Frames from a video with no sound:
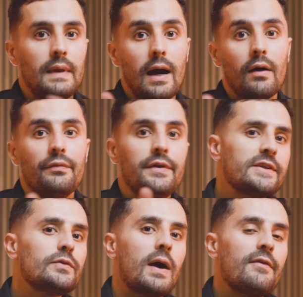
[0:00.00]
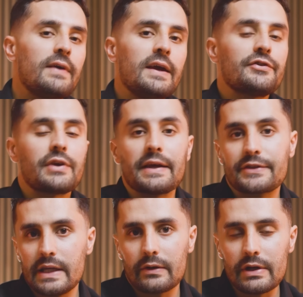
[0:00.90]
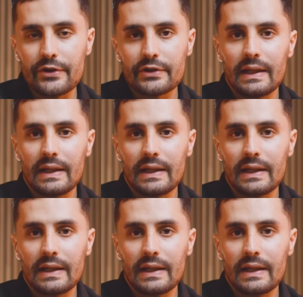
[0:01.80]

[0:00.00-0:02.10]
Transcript: Now, this is where things get serious.